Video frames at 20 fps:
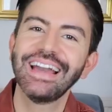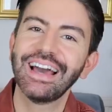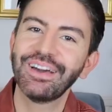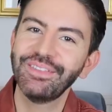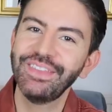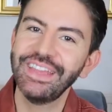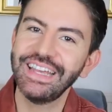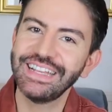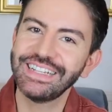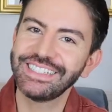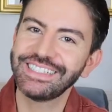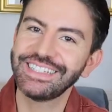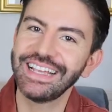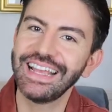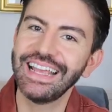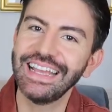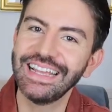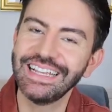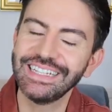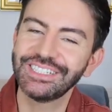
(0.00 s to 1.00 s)
Now this
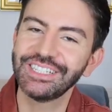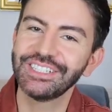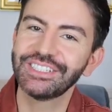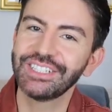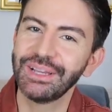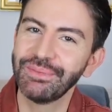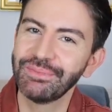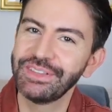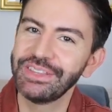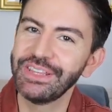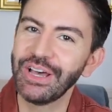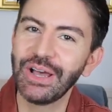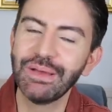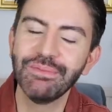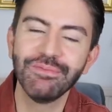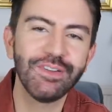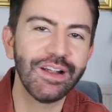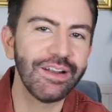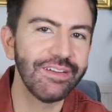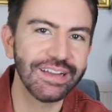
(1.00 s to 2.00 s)
is something that
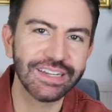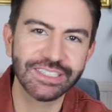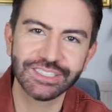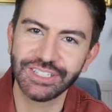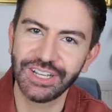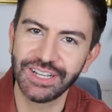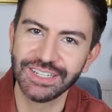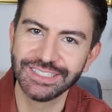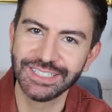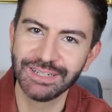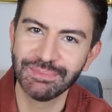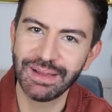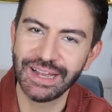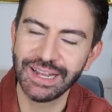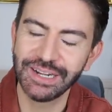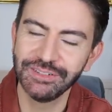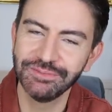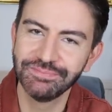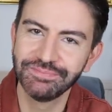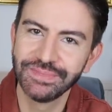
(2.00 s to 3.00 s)
I'm very excited
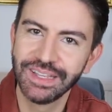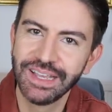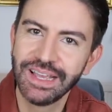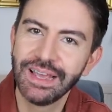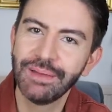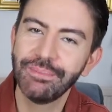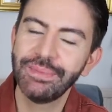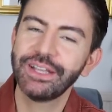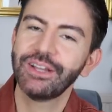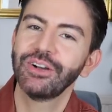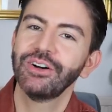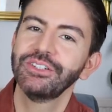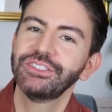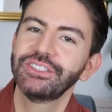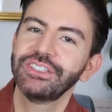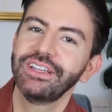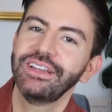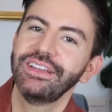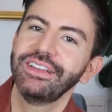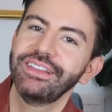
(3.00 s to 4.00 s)
about
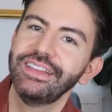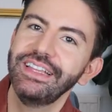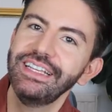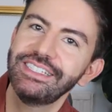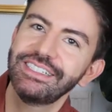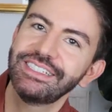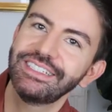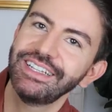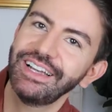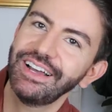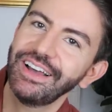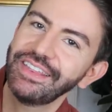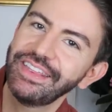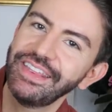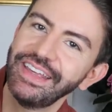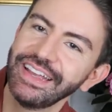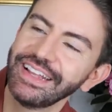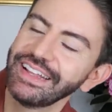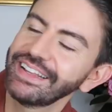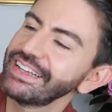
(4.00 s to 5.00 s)
because this, I
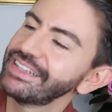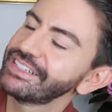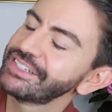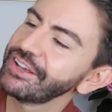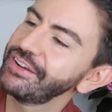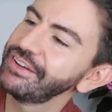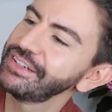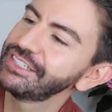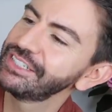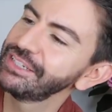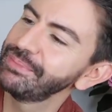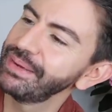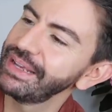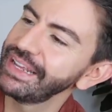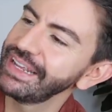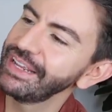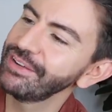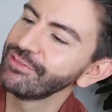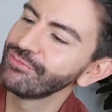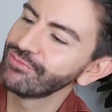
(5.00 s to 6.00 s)
think, is going to
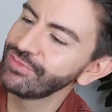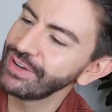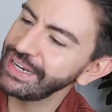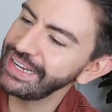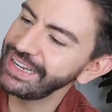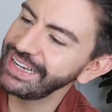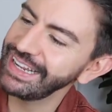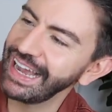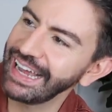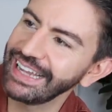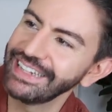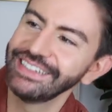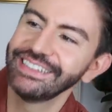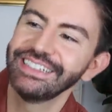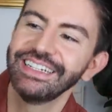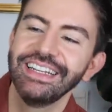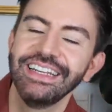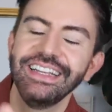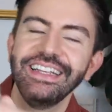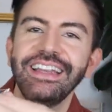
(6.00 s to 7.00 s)
be really
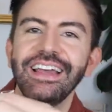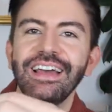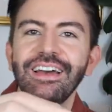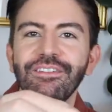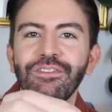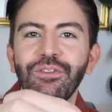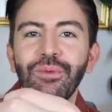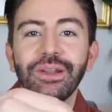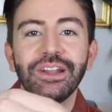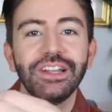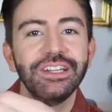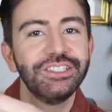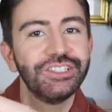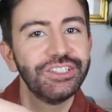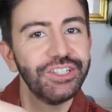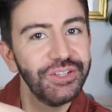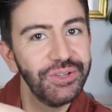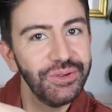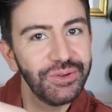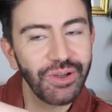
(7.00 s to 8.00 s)
handy when I
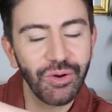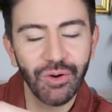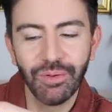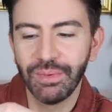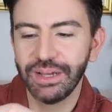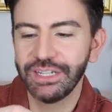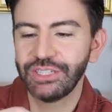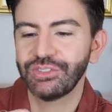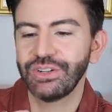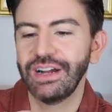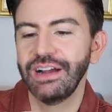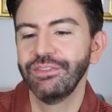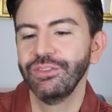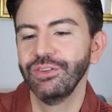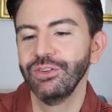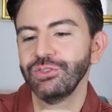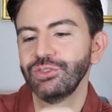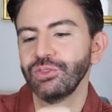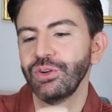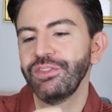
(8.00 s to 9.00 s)
do go on my
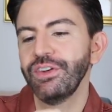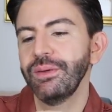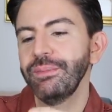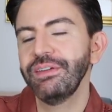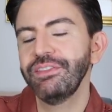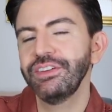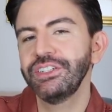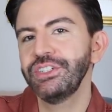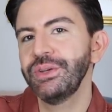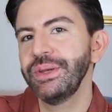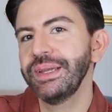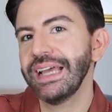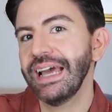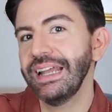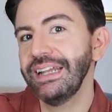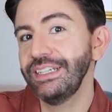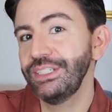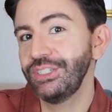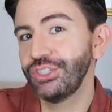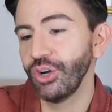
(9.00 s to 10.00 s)
travels. If I'm ever doing
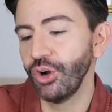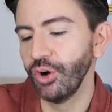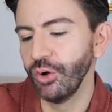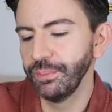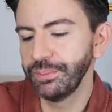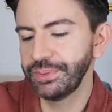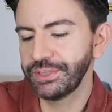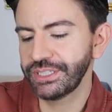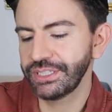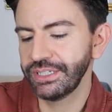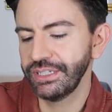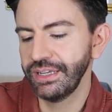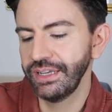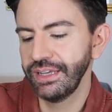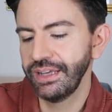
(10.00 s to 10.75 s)
any jobs,